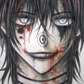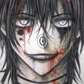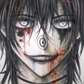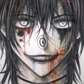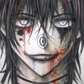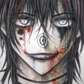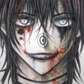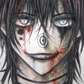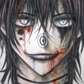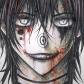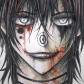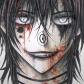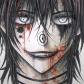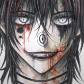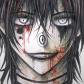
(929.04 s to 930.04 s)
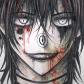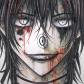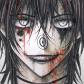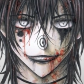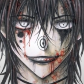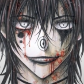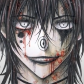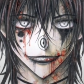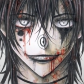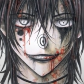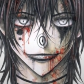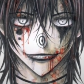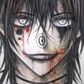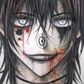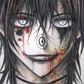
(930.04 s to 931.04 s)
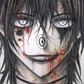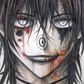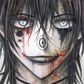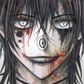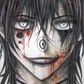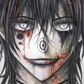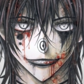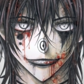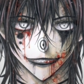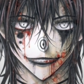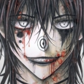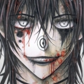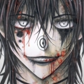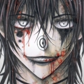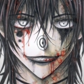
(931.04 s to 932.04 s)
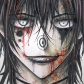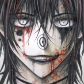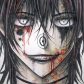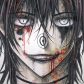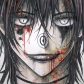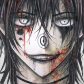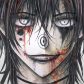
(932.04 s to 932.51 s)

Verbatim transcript: I'll talk to the orderlies about it in the morning.